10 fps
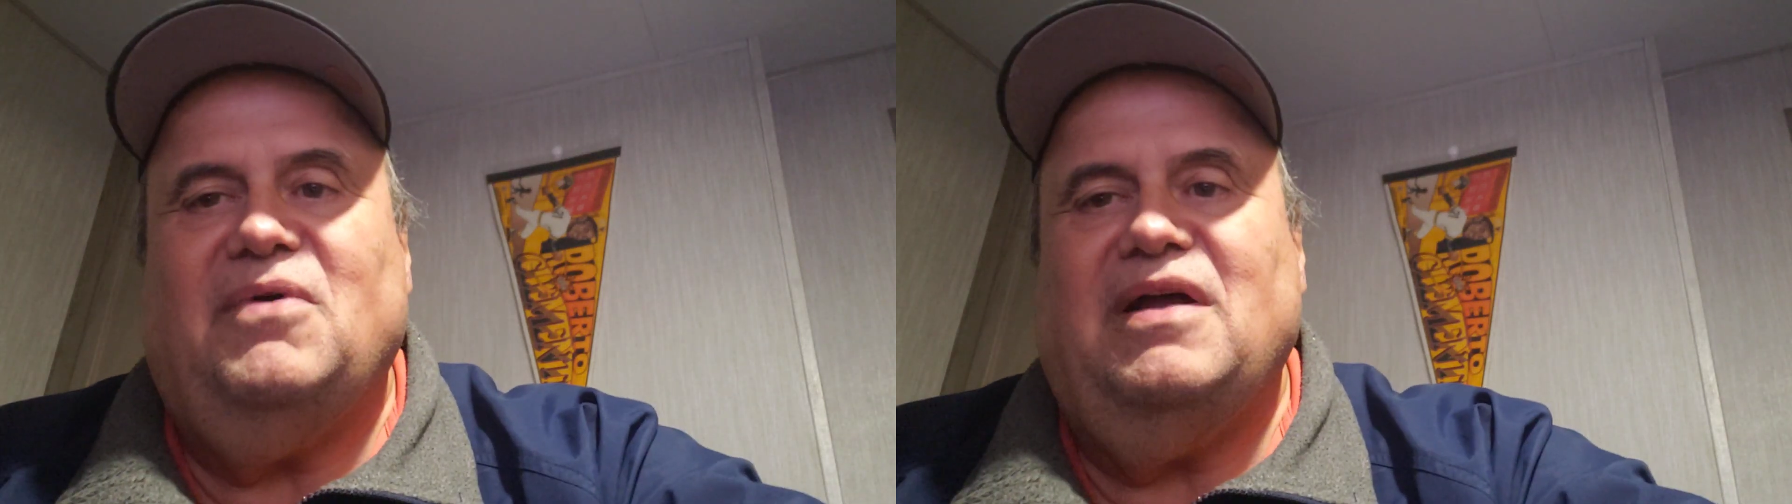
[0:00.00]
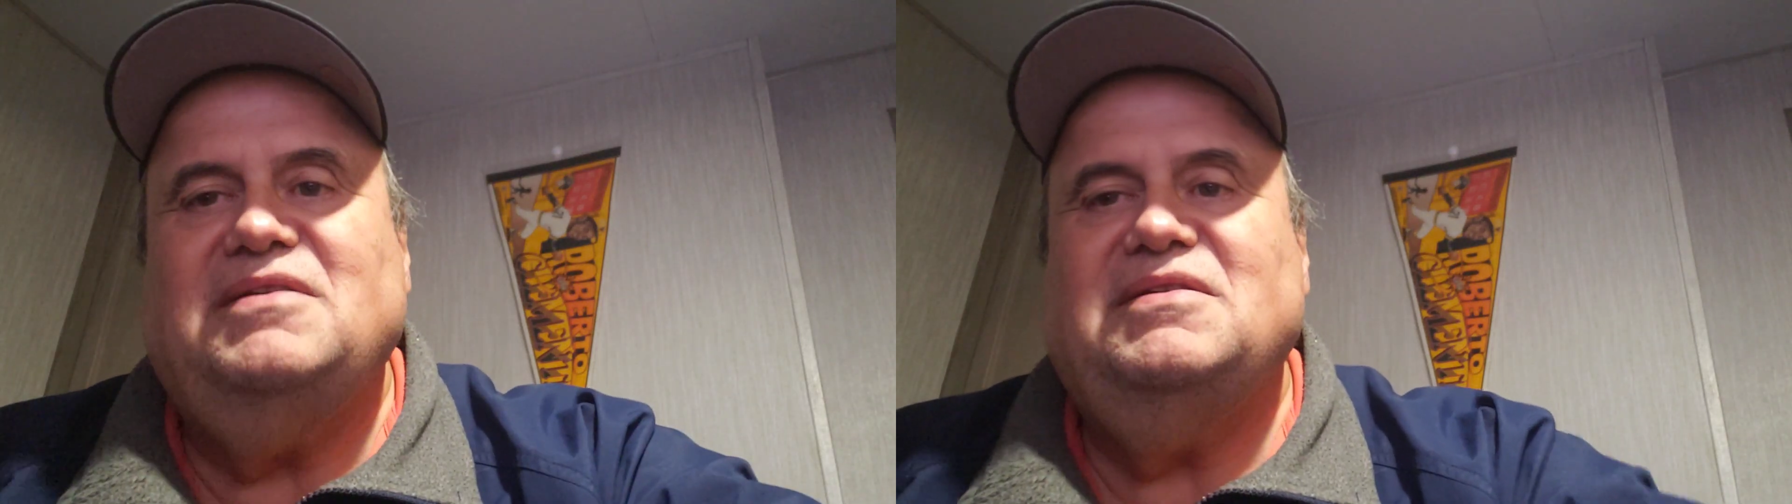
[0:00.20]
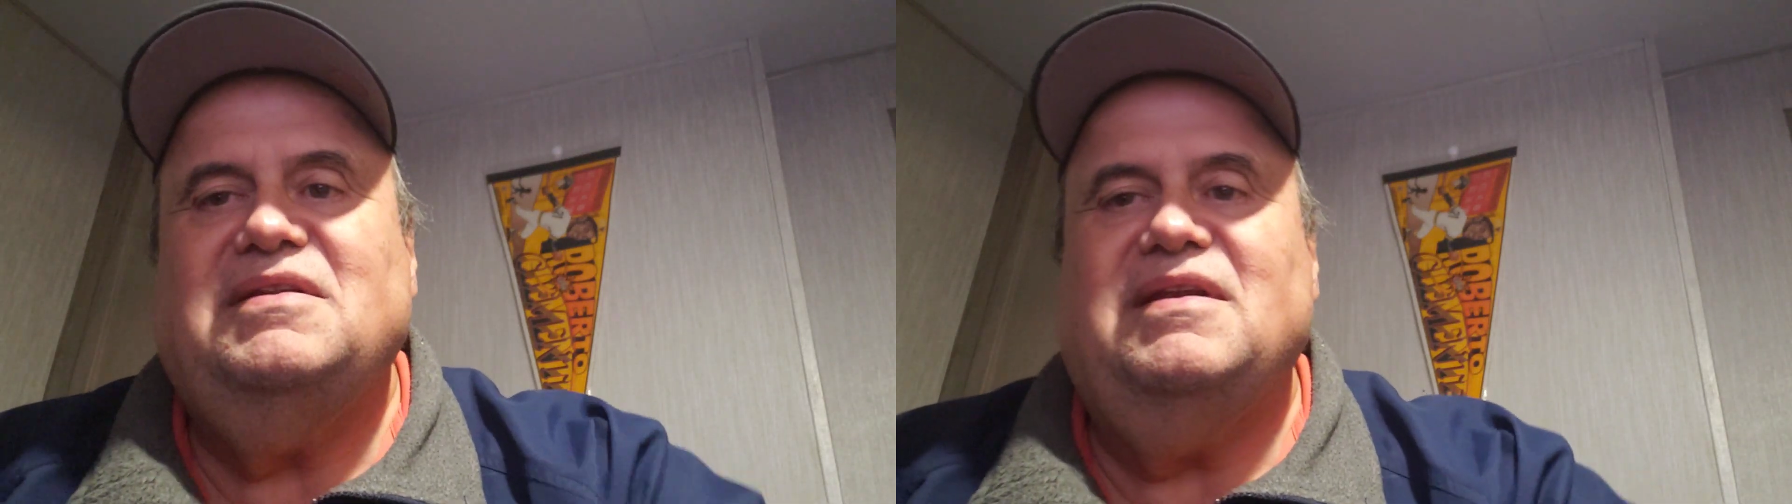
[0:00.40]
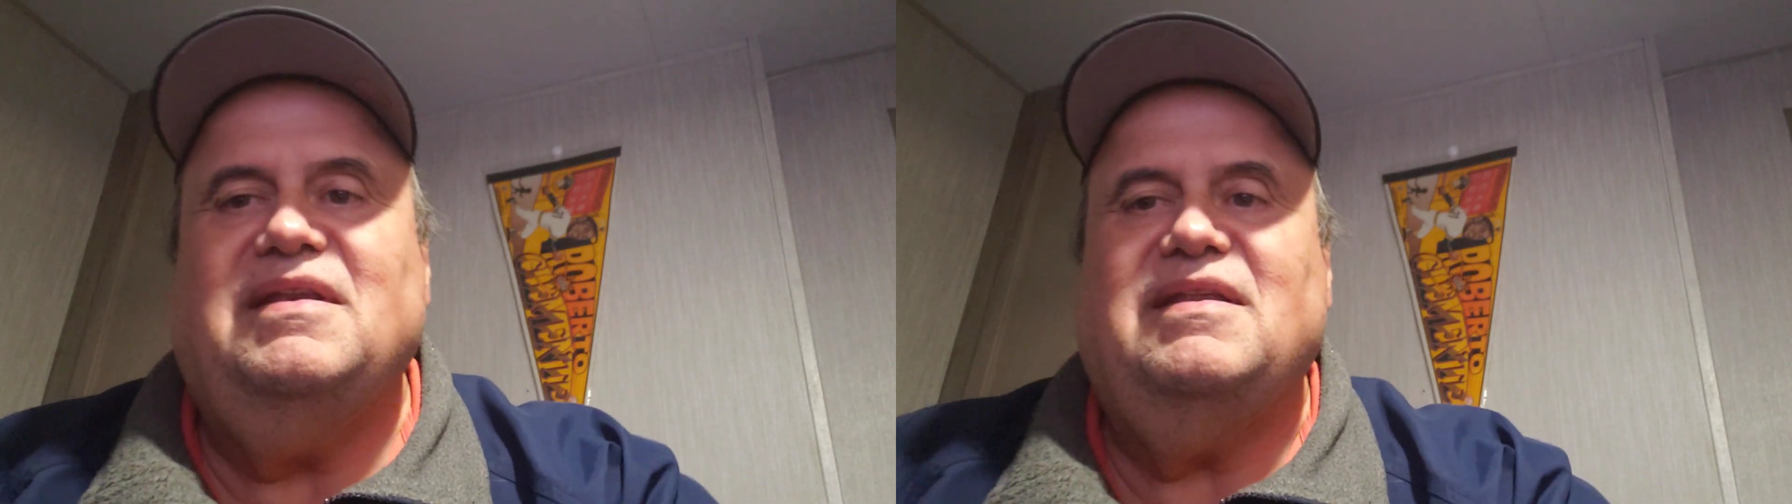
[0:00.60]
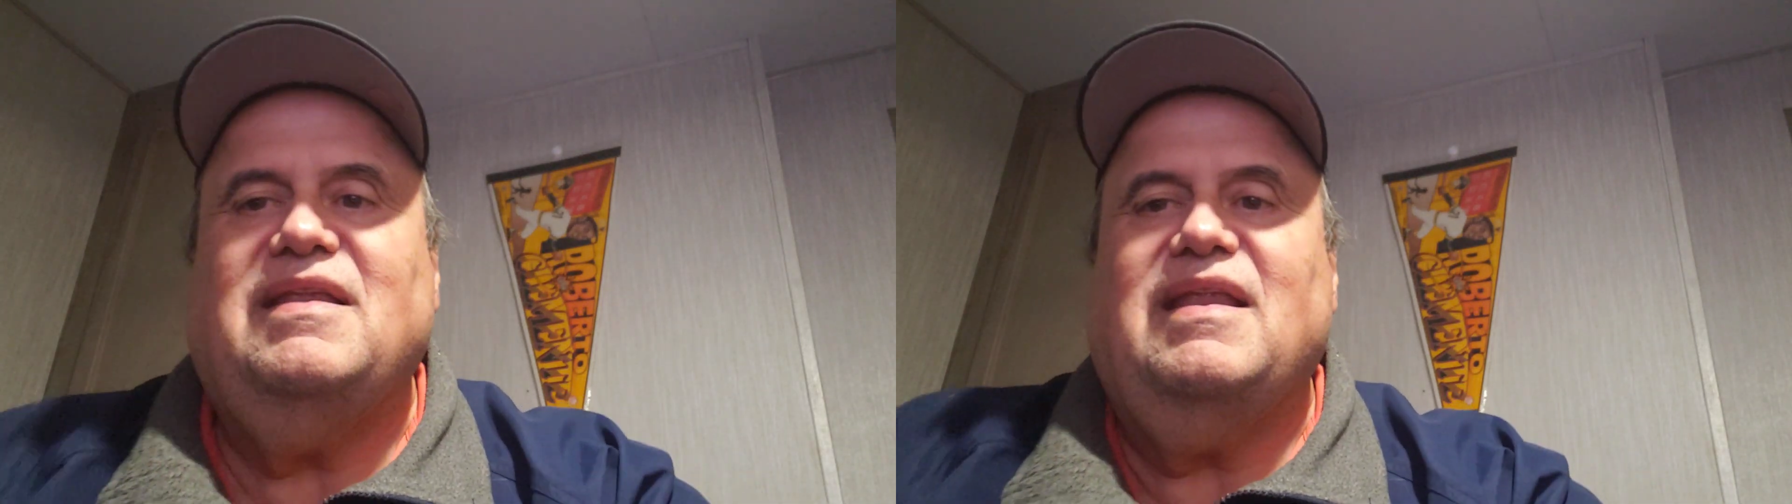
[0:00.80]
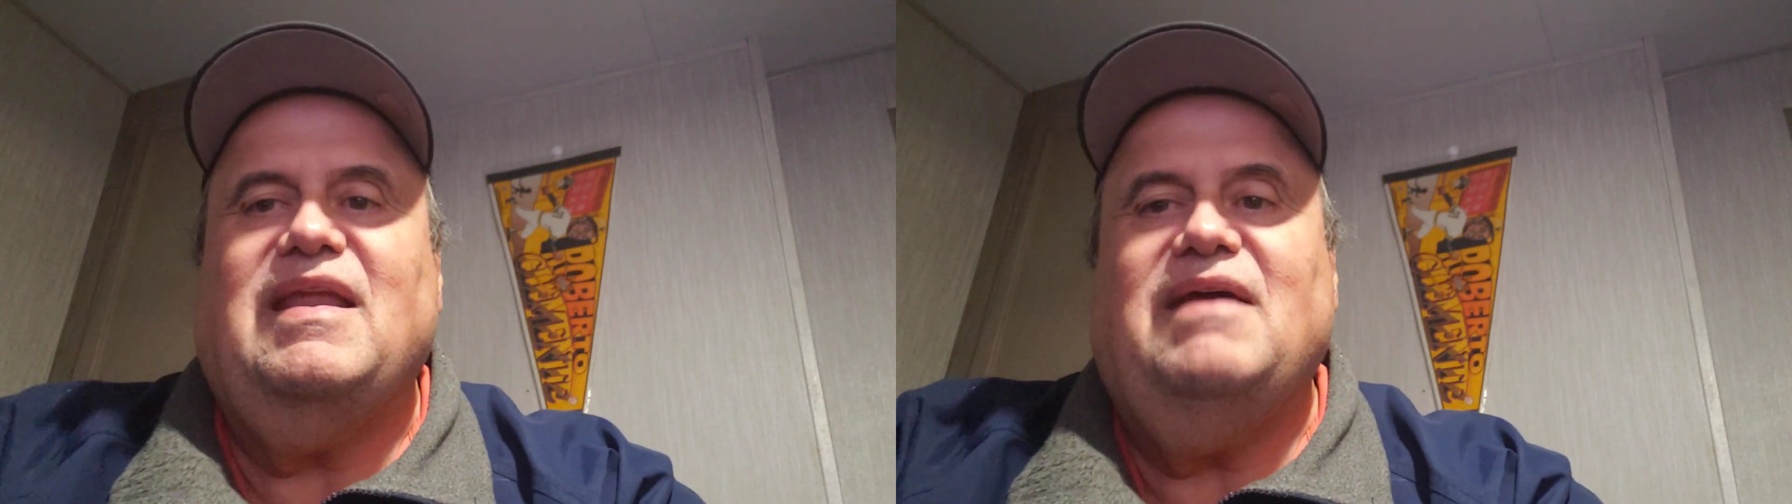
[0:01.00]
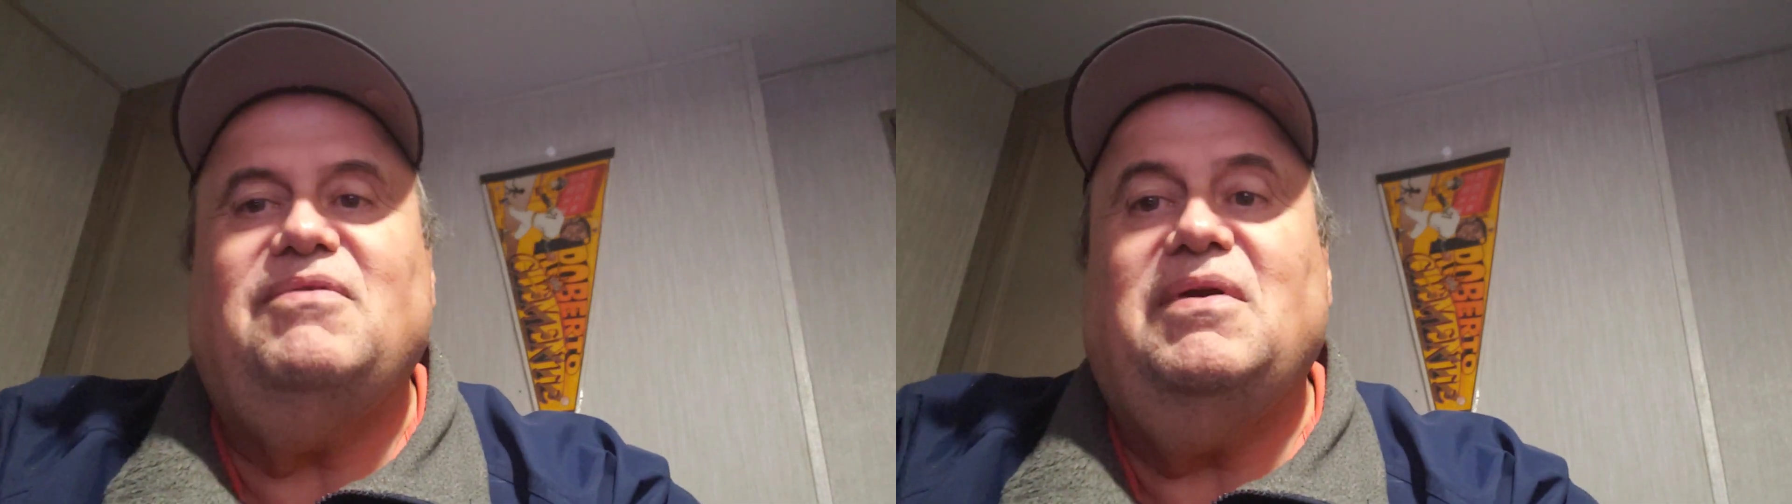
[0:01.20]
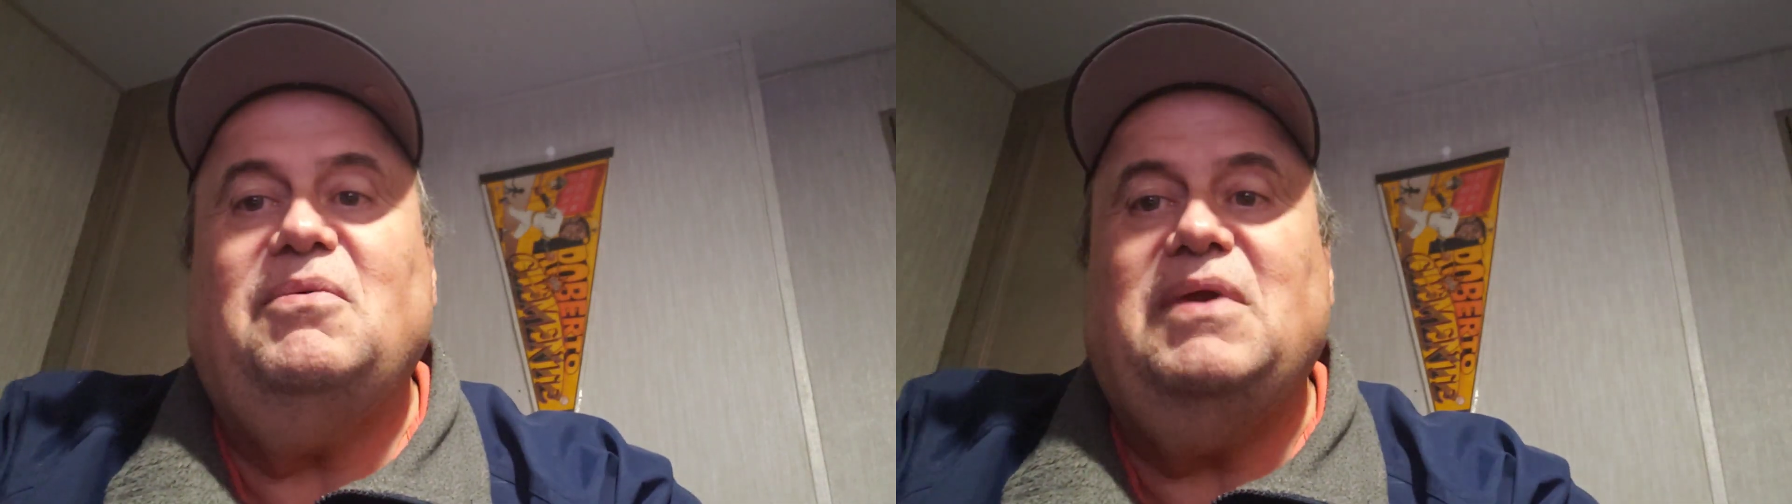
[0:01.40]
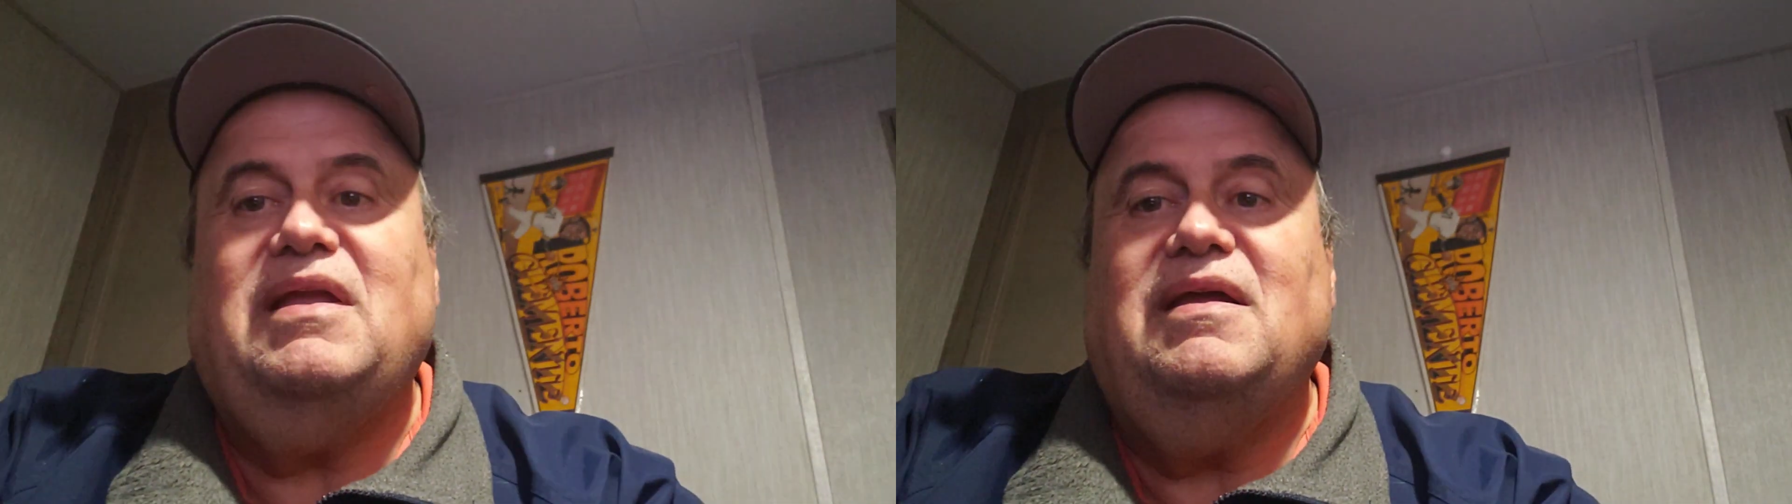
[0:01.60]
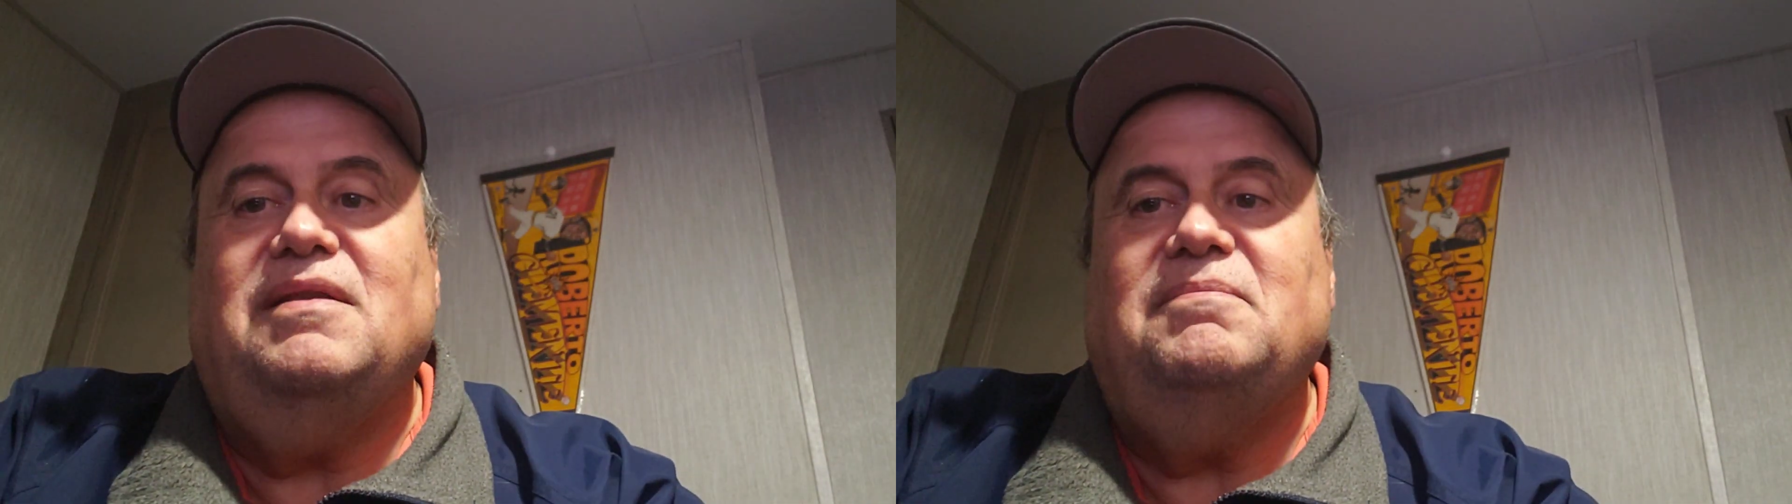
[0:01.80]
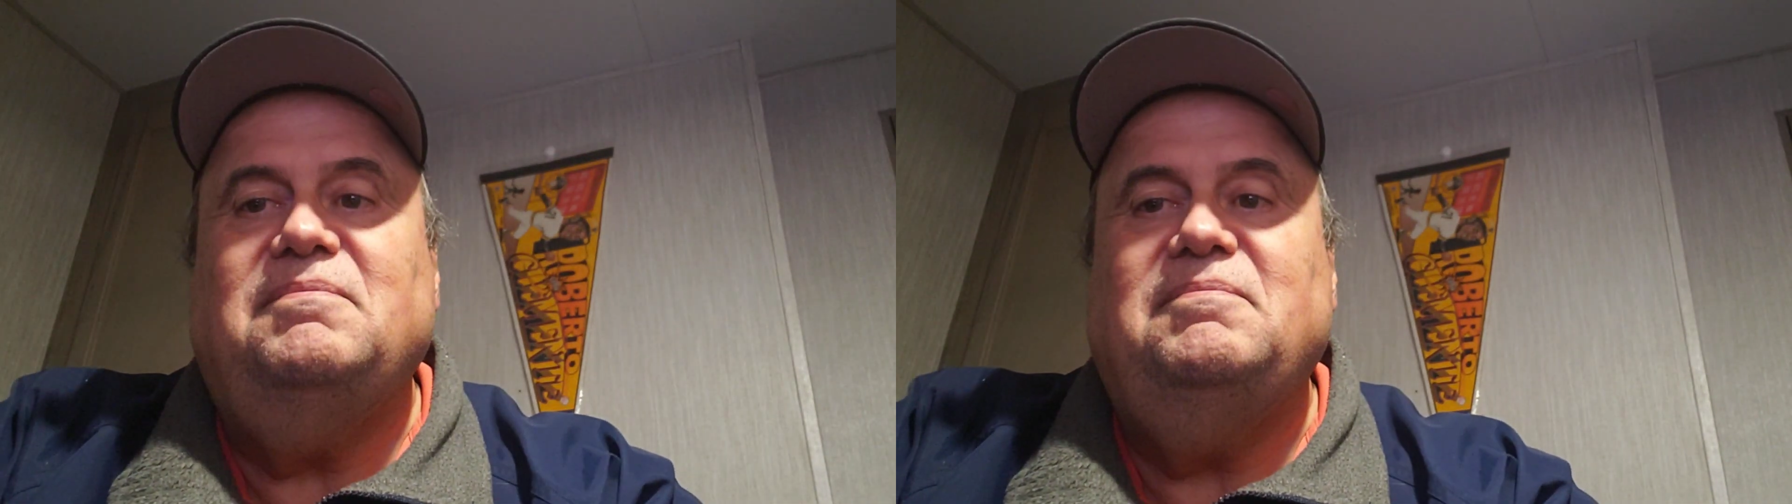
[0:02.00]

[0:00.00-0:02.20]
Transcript: watching and have a great weekend.